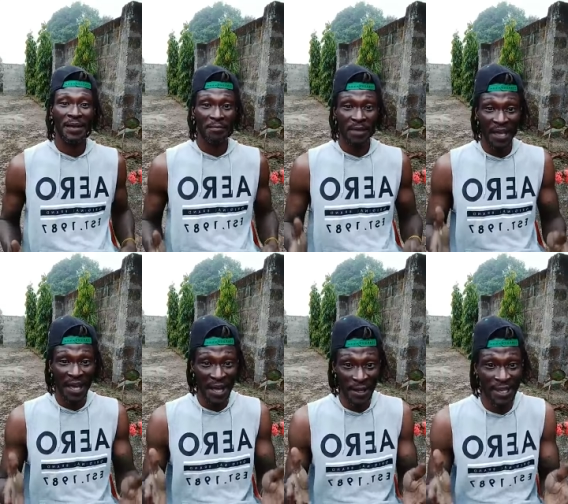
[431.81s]

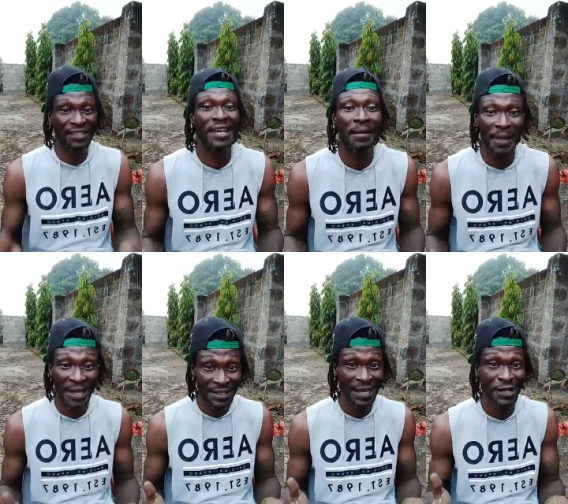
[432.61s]
Begin kiss him. Begin
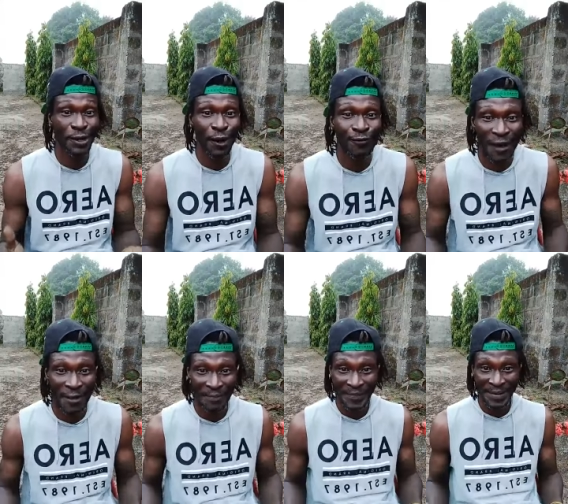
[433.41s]
to say you love him.